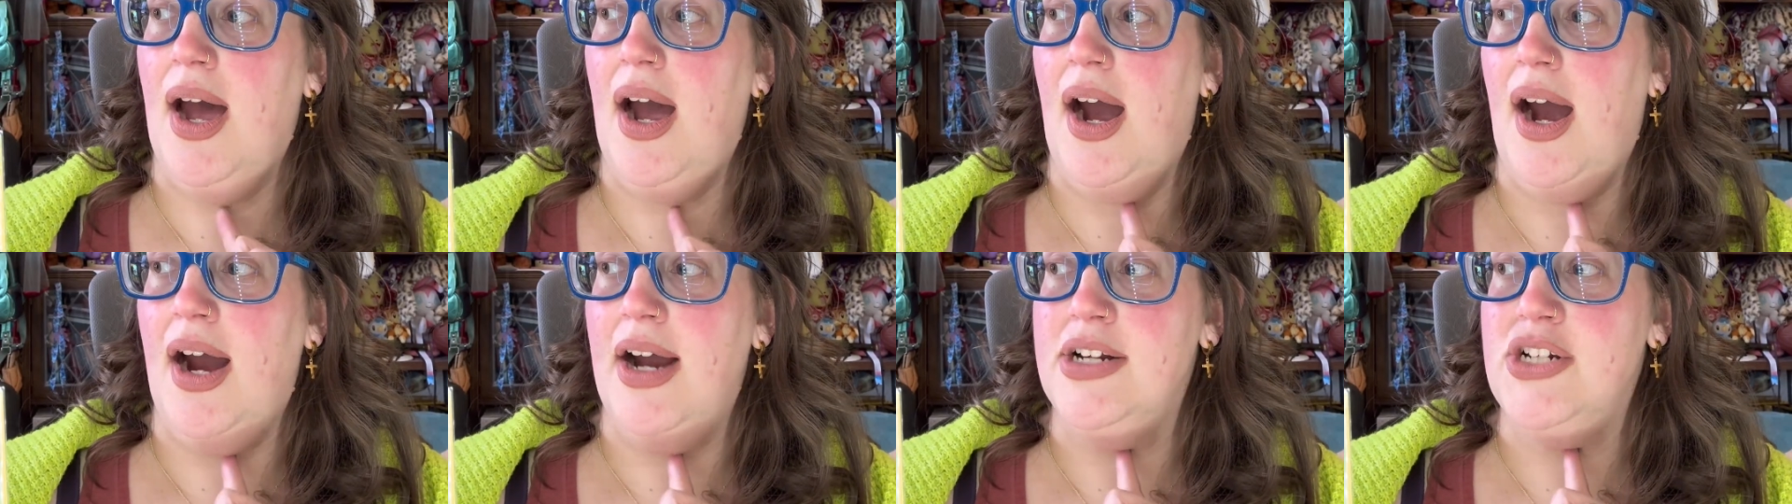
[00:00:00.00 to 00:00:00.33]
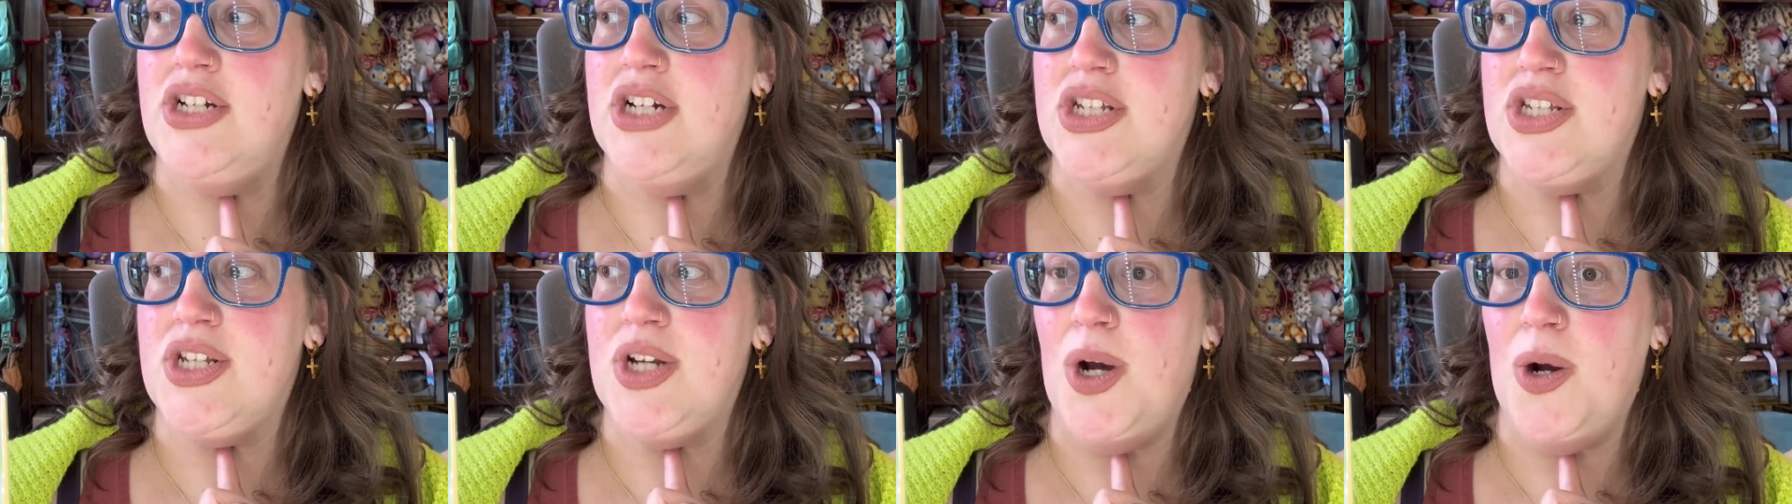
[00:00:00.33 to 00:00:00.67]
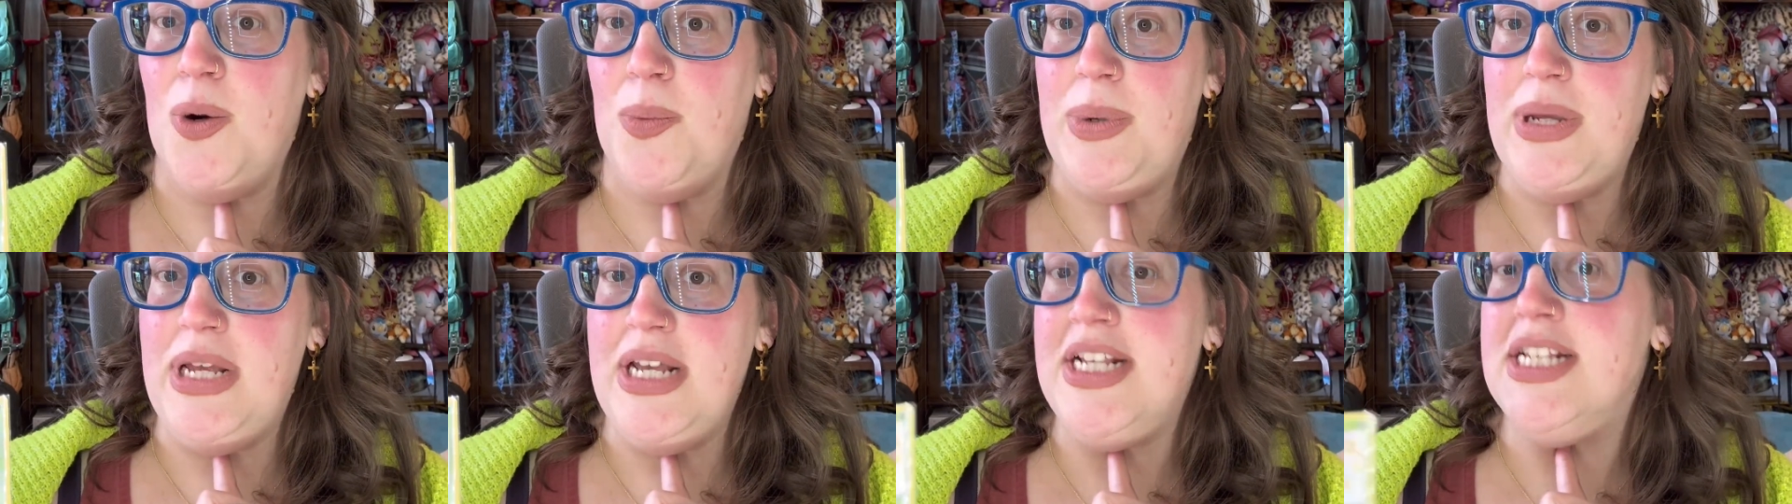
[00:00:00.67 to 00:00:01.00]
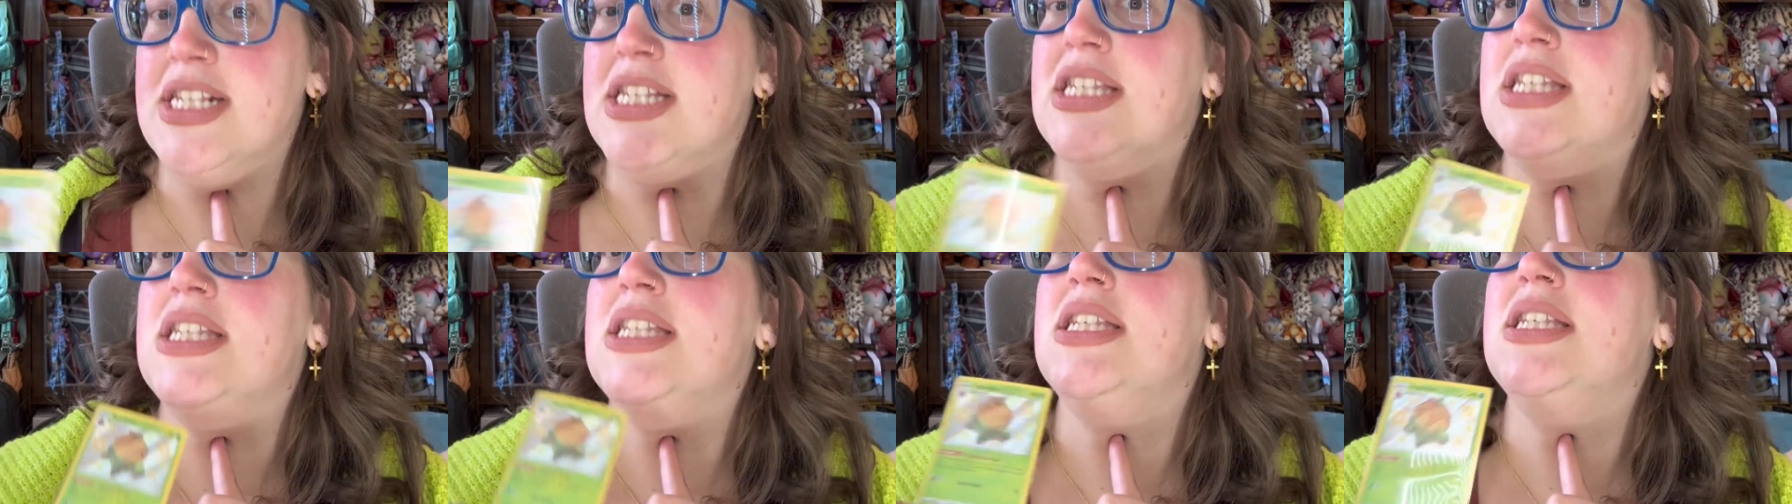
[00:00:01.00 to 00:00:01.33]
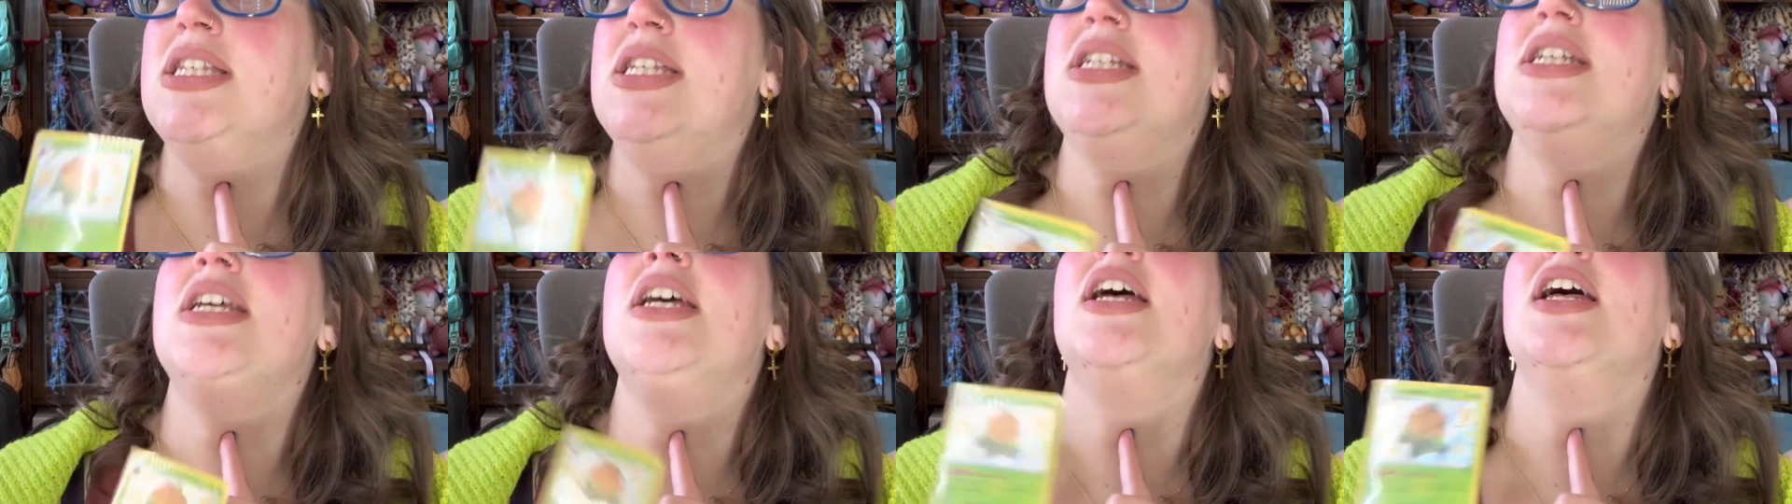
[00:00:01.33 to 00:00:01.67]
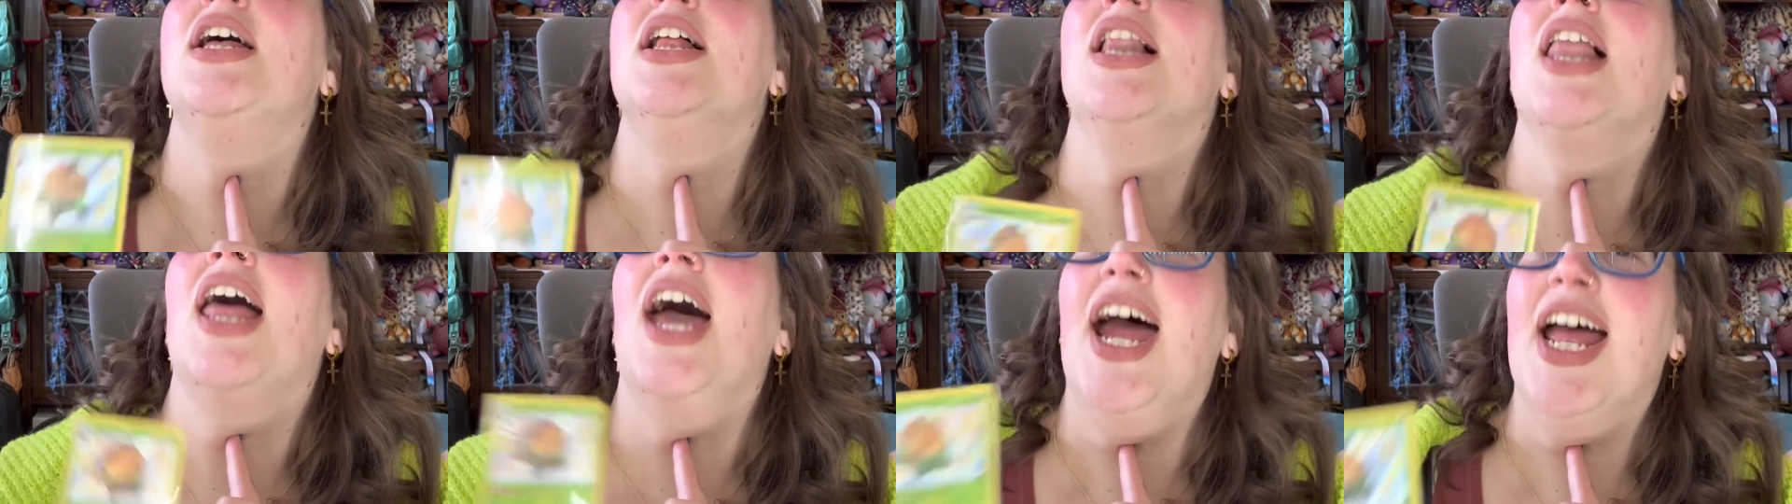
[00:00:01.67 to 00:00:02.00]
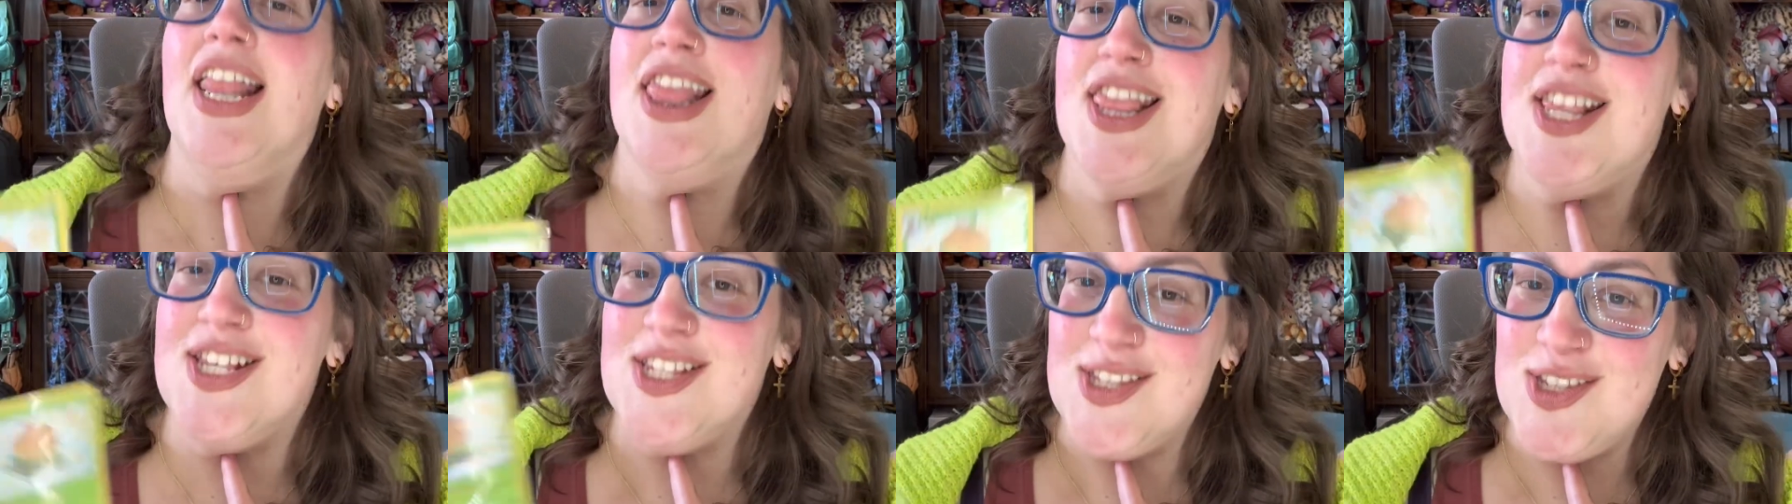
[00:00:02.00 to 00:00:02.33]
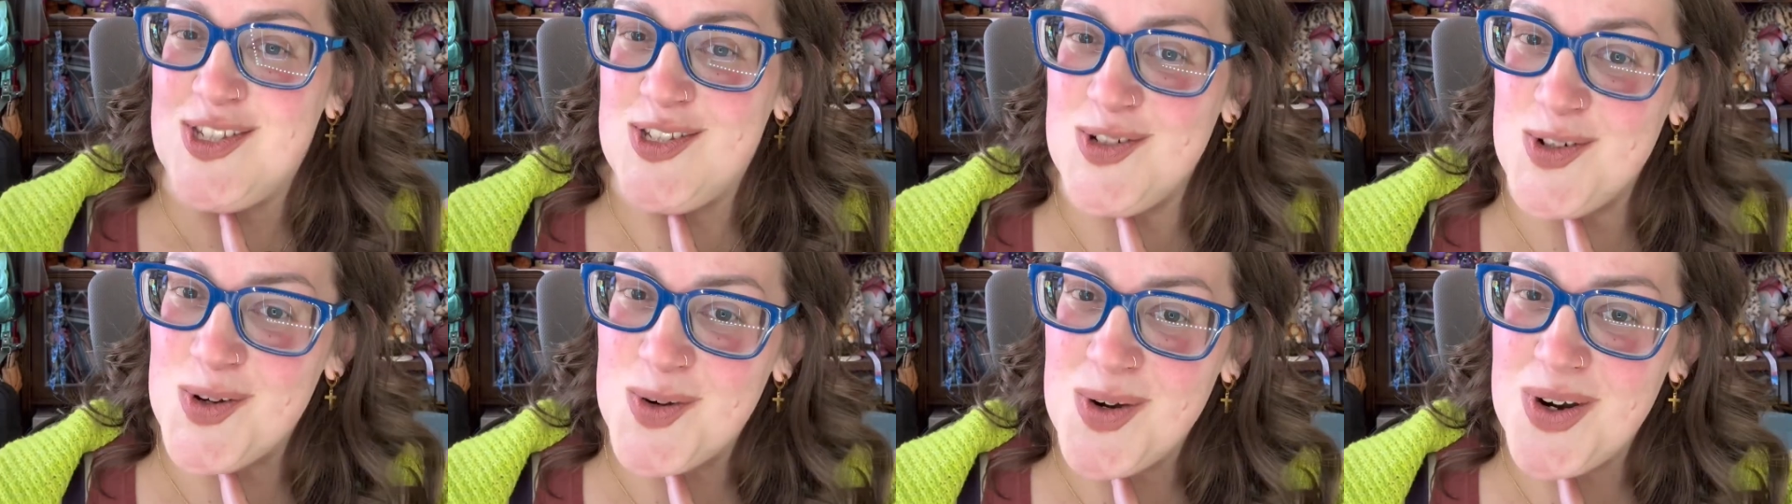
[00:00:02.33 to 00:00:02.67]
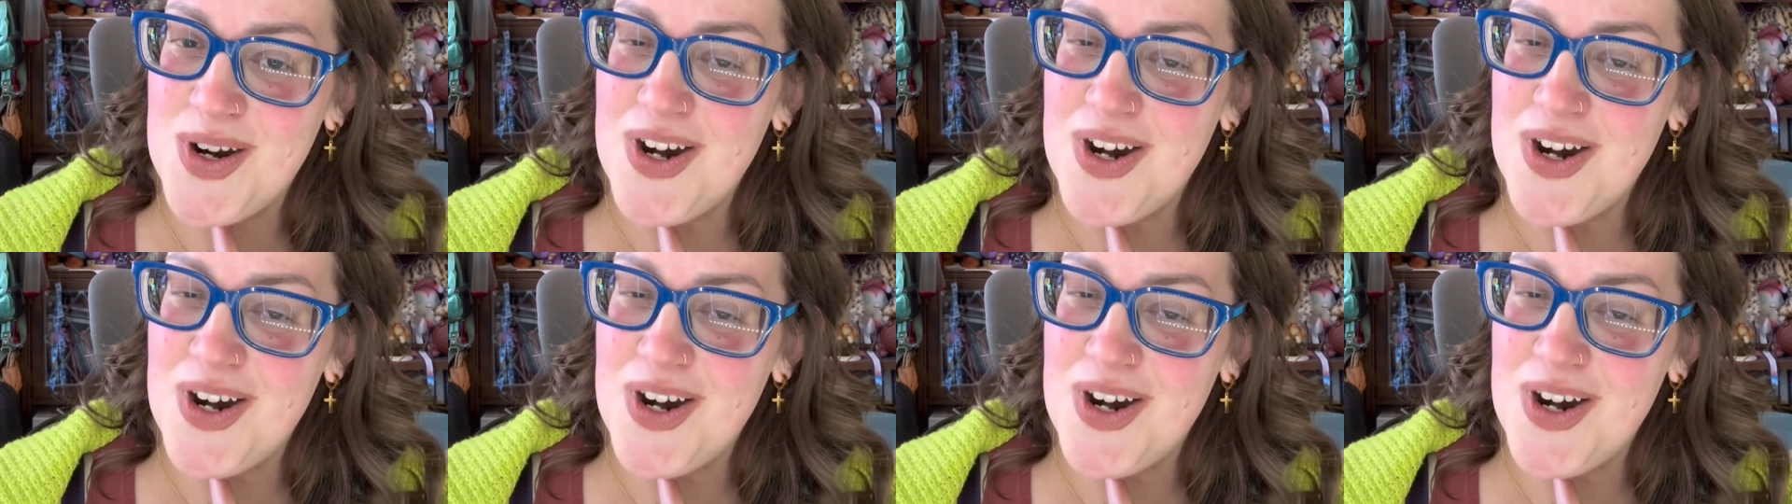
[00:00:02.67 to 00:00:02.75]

I just hope he's still at the store